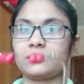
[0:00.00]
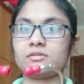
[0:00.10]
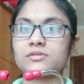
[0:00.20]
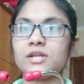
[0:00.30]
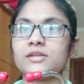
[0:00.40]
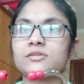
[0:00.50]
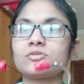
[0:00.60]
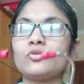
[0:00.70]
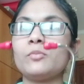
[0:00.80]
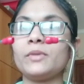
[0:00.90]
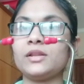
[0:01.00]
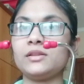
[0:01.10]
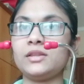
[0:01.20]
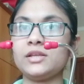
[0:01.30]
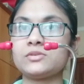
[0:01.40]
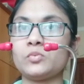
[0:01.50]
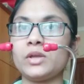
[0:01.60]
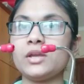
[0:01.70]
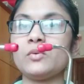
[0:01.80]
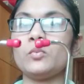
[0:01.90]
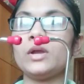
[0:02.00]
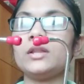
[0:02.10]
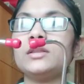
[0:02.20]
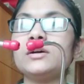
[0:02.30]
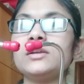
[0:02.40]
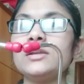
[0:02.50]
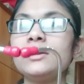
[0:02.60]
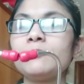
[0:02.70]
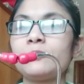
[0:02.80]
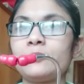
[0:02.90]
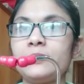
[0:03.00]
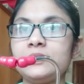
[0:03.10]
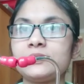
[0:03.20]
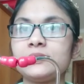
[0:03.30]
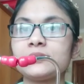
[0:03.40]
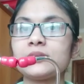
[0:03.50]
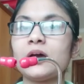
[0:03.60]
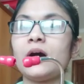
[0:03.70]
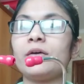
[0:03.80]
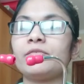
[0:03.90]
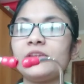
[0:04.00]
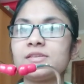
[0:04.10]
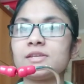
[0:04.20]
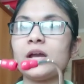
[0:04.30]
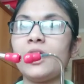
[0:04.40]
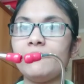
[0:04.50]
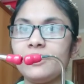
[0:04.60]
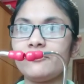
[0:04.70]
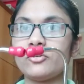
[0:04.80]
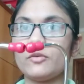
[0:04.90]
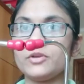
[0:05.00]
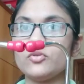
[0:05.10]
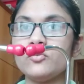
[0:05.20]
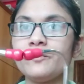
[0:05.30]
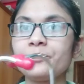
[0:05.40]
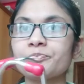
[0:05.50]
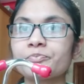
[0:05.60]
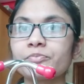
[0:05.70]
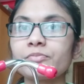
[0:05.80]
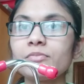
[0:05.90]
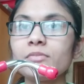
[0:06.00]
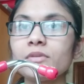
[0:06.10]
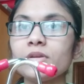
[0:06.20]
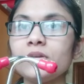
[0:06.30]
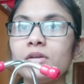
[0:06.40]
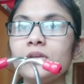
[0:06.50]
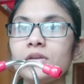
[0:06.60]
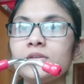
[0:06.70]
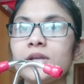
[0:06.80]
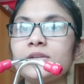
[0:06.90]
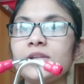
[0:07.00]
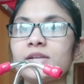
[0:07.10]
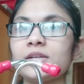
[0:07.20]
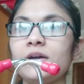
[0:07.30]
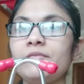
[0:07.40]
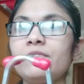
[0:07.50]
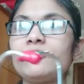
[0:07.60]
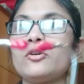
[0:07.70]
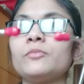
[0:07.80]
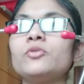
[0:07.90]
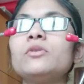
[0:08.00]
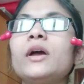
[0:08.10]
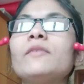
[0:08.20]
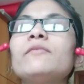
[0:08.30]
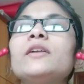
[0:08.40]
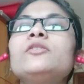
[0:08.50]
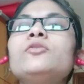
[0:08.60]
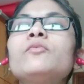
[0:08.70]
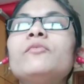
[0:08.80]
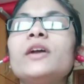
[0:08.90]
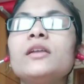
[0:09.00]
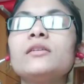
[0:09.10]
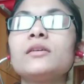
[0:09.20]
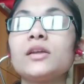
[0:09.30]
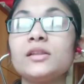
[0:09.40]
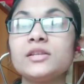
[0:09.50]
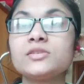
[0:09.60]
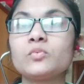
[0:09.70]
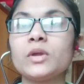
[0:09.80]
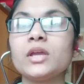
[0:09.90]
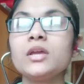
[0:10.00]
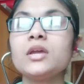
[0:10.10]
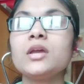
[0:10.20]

stethoscope in this way where the earpieces are facing away from you they are directed away from you and when you wear in this way